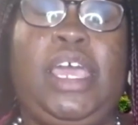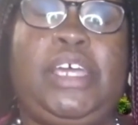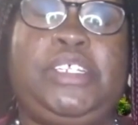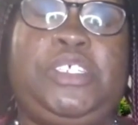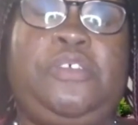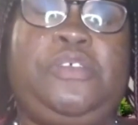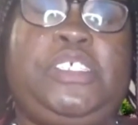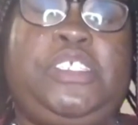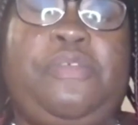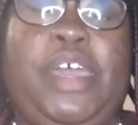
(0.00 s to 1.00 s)
and serves
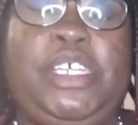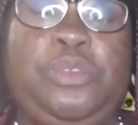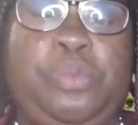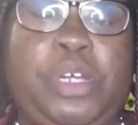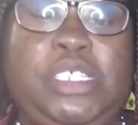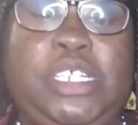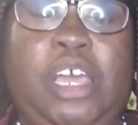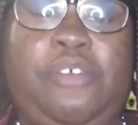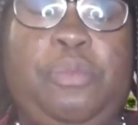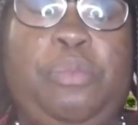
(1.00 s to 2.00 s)
as the vice
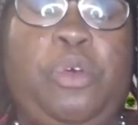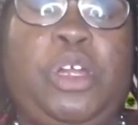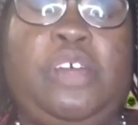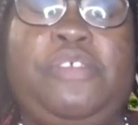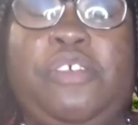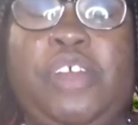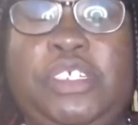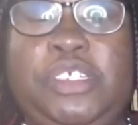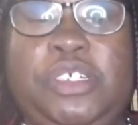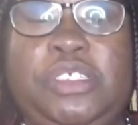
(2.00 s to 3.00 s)
president of the board of
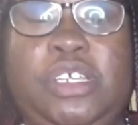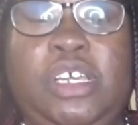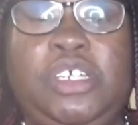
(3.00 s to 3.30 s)
directors.